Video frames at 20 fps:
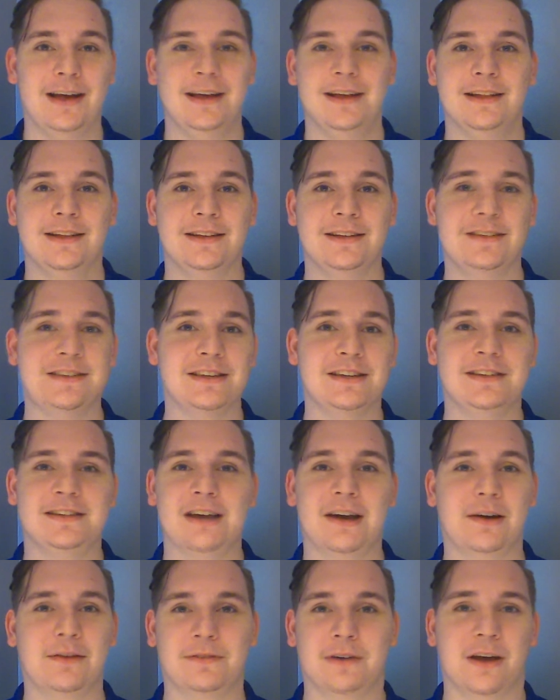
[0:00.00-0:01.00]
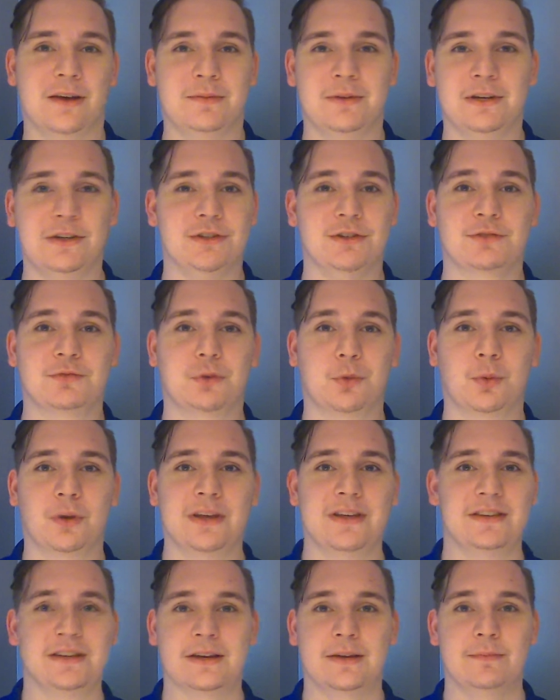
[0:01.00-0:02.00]
This thing terrified me just for what
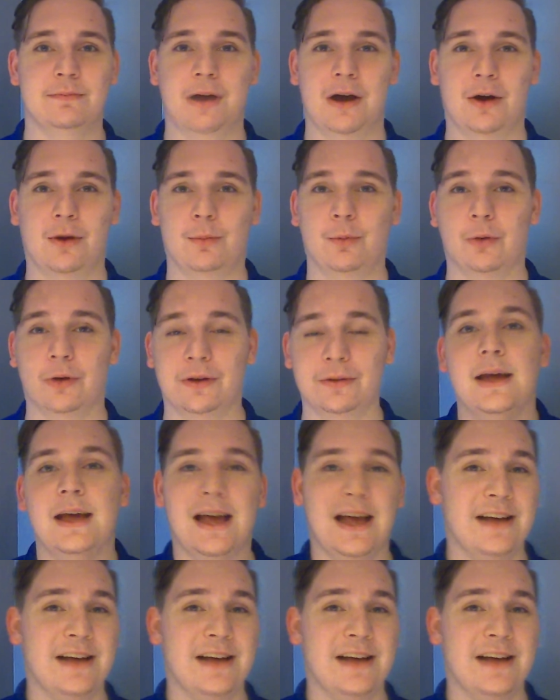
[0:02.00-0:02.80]
it did in PowerPoint.